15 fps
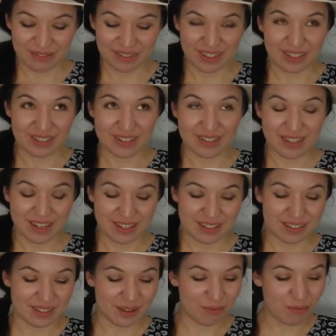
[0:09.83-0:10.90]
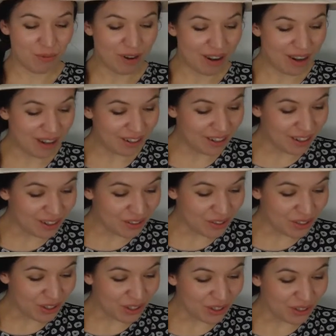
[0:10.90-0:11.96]
verses 1
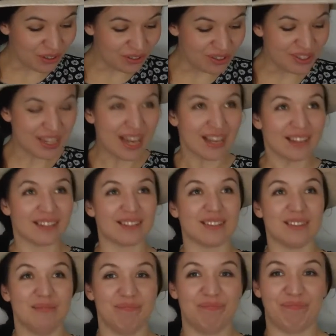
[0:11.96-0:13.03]
to 6.